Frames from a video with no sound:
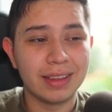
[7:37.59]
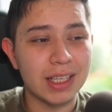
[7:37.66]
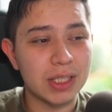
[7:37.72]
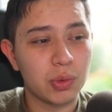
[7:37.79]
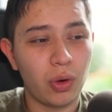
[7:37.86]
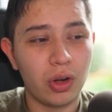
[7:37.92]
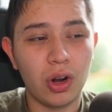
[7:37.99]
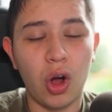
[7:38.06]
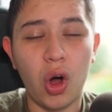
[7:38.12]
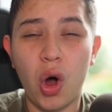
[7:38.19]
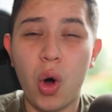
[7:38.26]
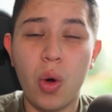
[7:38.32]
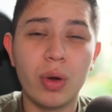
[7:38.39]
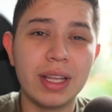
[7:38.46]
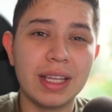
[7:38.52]
this one
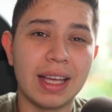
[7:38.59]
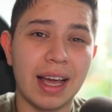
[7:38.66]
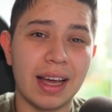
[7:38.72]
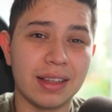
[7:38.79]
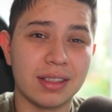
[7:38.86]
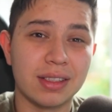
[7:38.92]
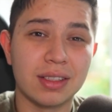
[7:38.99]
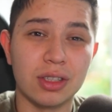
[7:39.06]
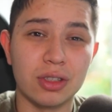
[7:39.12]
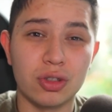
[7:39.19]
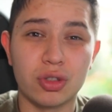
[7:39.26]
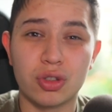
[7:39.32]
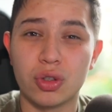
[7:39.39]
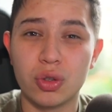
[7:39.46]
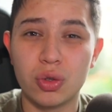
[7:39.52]
only gets
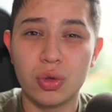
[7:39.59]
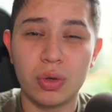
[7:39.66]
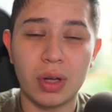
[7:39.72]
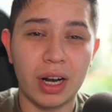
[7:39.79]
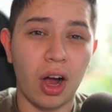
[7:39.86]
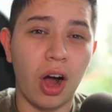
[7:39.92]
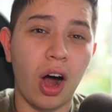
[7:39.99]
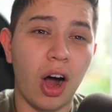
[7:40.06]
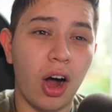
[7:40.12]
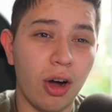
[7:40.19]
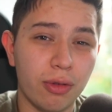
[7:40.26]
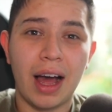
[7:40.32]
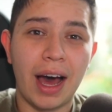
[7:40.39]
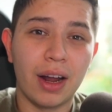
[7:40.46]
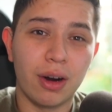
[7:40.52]
two and a
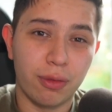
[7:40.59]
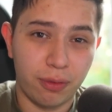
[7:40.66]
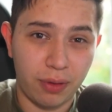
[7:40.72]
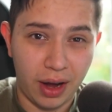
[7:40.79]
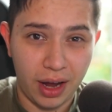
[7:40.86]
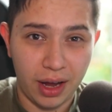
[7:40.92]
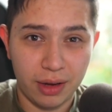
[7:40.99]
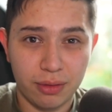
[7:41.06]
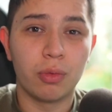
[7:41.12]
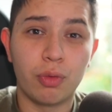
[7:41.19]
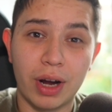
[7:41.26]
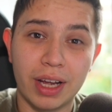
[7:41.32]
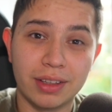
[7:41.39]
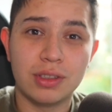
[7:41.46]
half out of five red